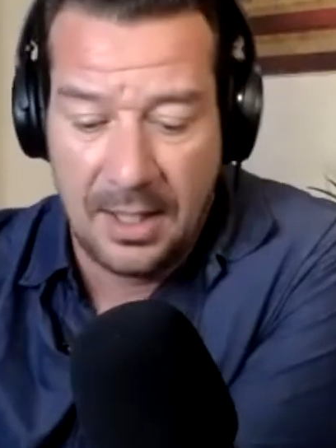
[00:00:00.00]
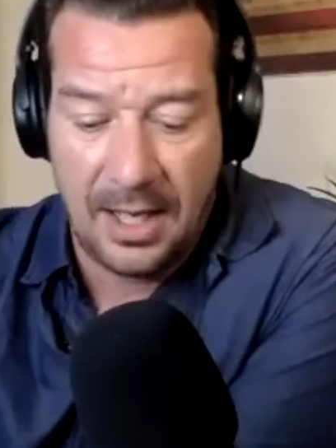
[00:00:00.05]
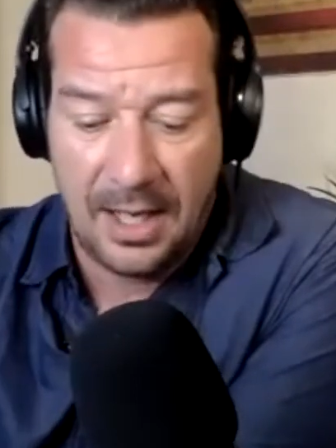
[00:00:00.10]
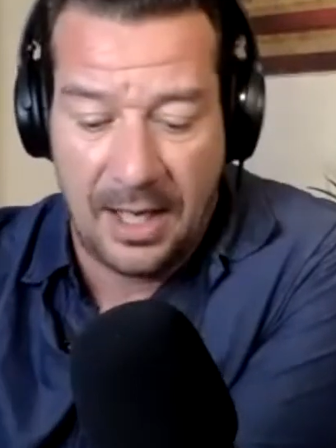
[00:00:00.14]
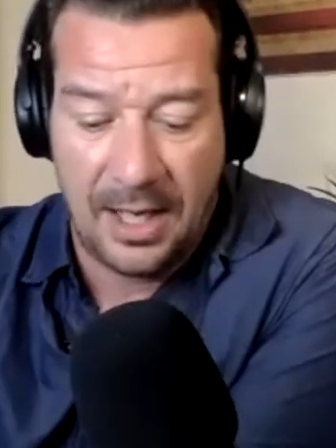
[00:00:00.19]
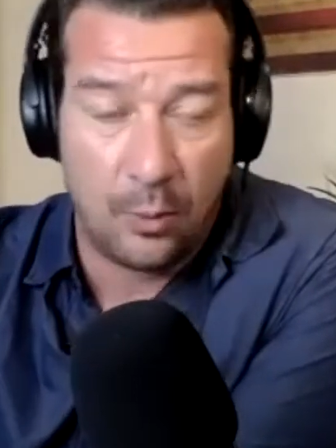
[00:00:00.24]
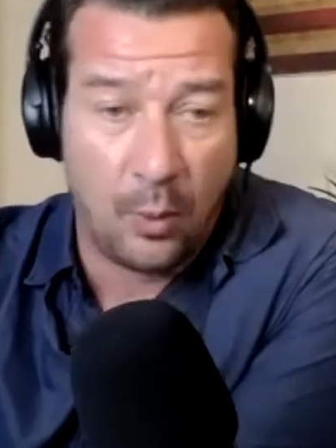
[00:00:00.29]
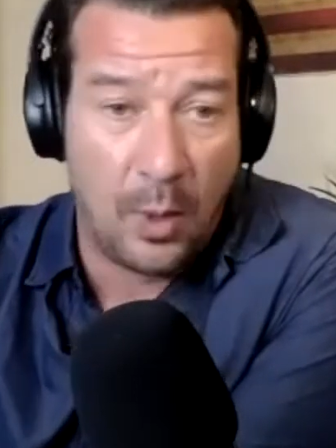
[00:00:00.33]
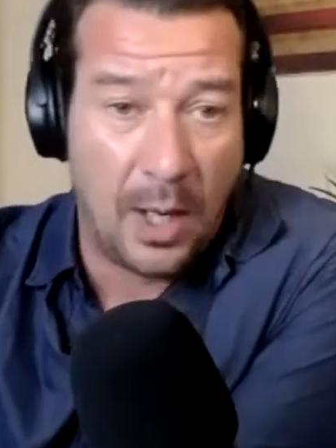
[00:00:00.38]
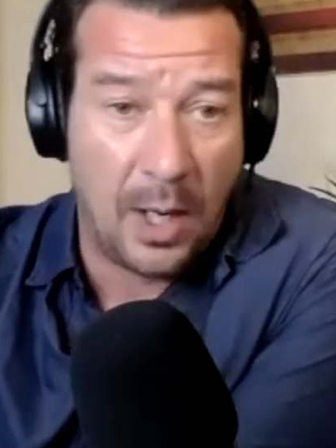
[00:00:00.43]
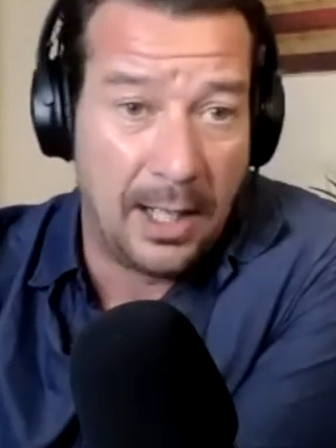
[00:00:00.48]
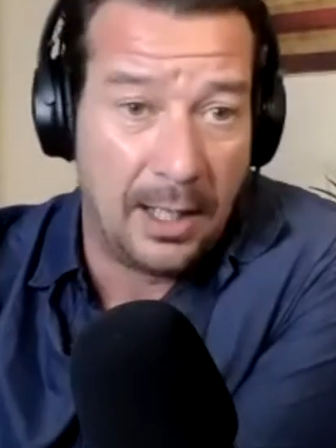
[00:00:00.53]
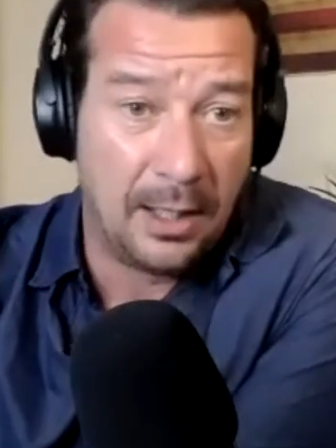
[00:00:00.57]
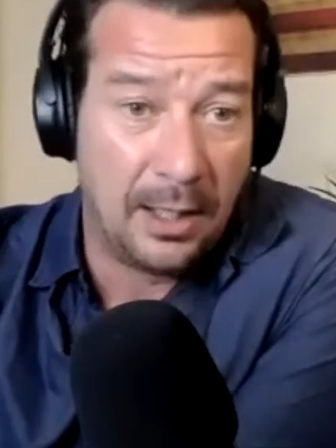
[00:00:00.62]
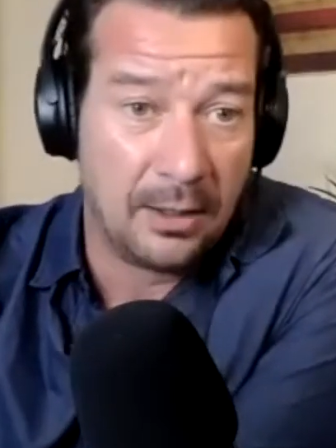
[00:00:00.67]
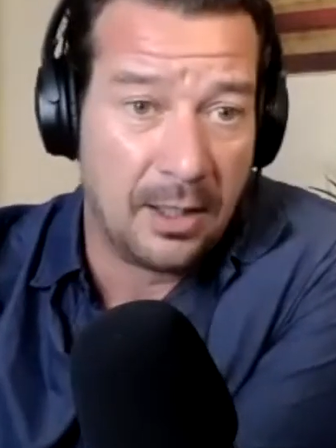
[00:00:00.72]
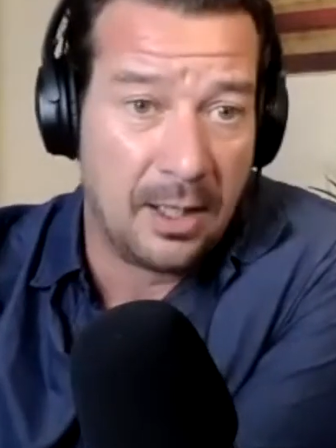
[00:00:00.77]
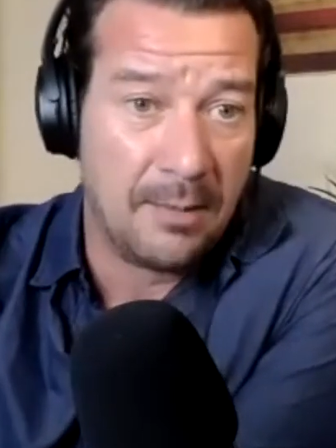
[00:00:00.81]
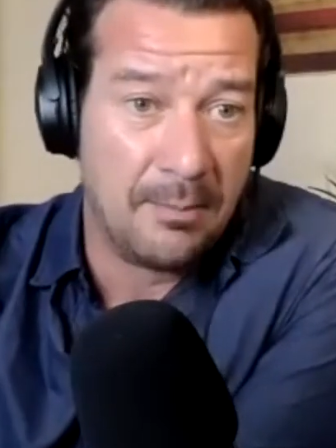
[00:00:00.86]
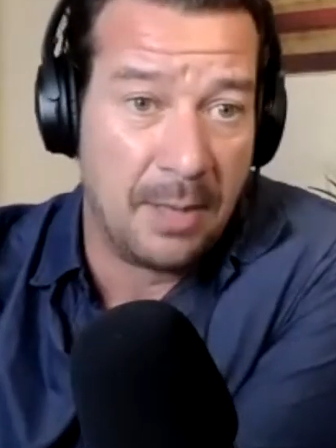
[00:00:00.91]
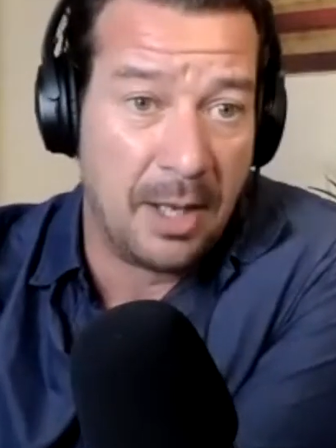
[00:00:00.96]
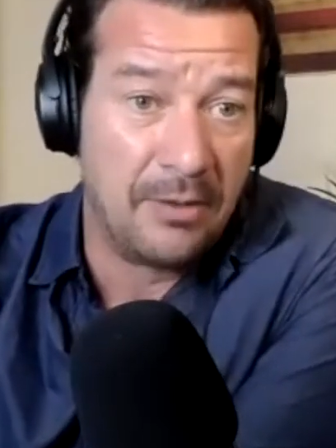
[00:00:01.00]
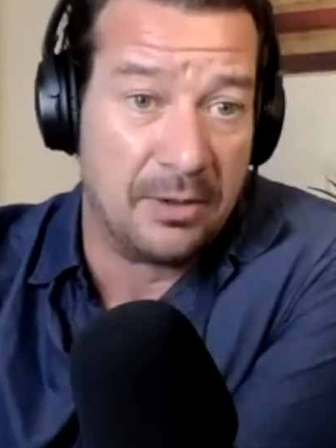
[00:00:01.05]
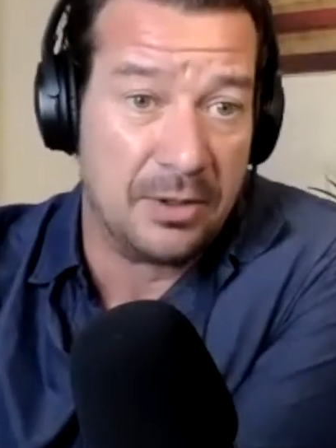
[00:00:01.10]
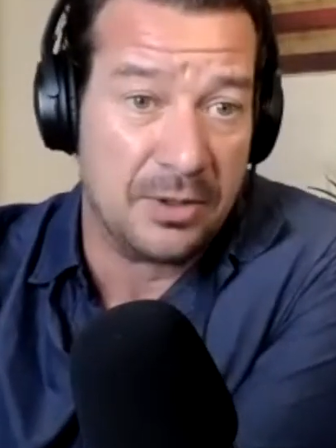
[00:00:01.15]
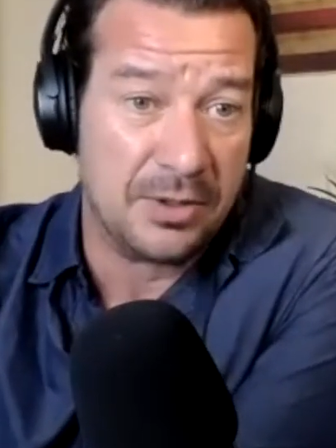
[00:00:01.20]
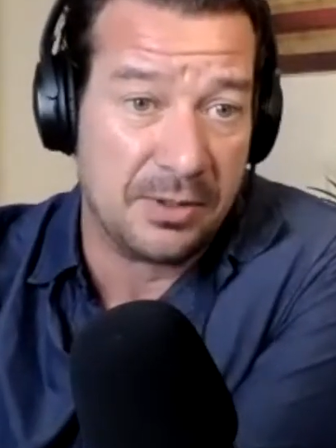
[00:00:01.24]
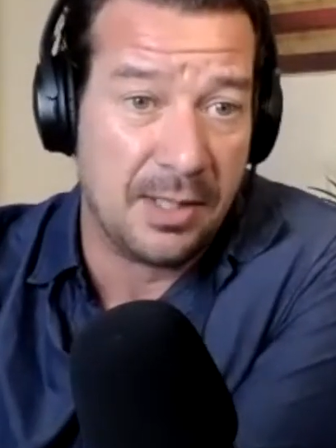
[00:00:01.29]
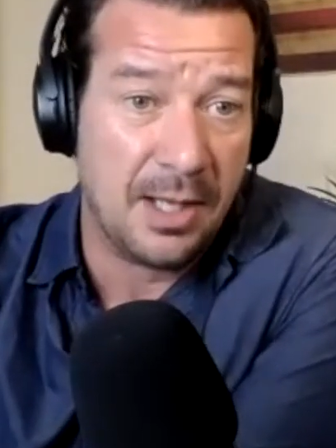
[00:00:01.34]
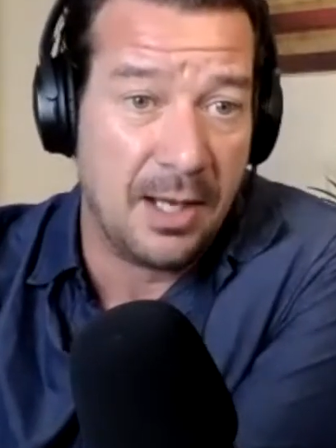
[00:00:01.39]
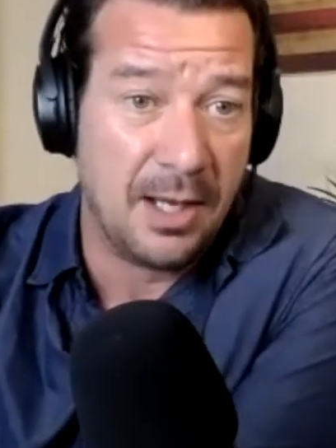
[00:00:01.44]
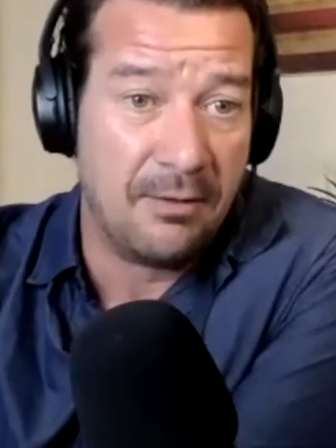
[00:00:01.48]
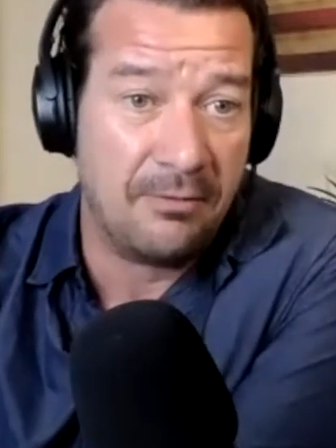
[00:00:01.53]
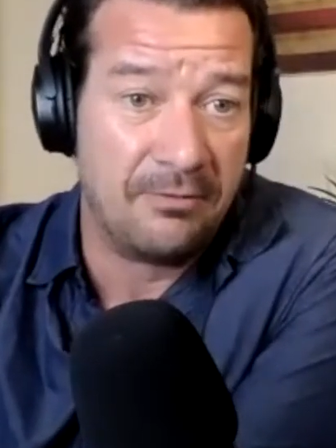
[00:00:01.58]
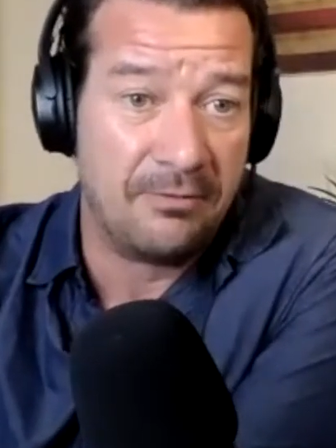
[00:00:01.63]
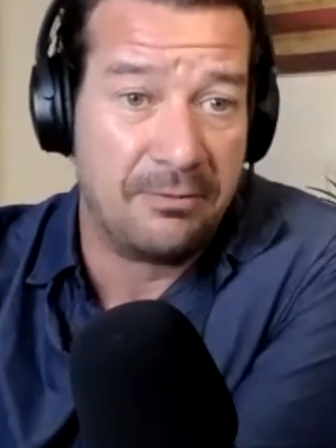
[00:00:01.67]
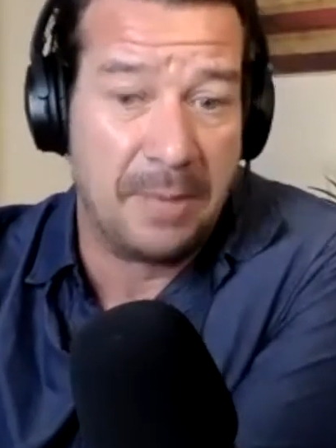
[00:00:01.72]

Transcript: And while a mother's love